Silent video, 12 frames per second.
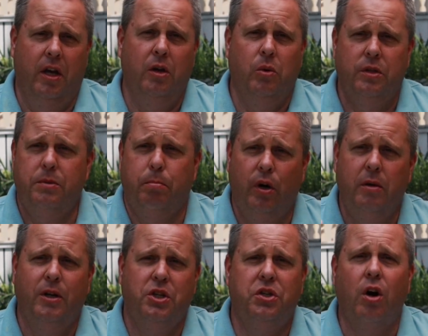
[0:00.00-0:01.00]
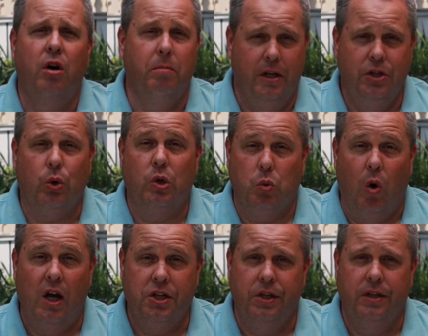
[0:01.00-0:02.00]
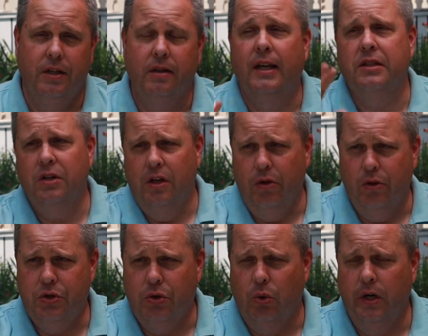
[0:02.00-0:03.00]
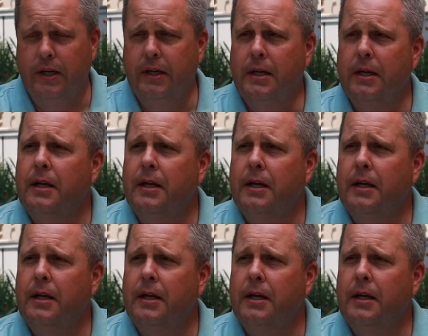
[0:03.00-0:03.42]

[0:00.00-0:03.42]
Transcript: It was pretty much started by George Washington. That's another story.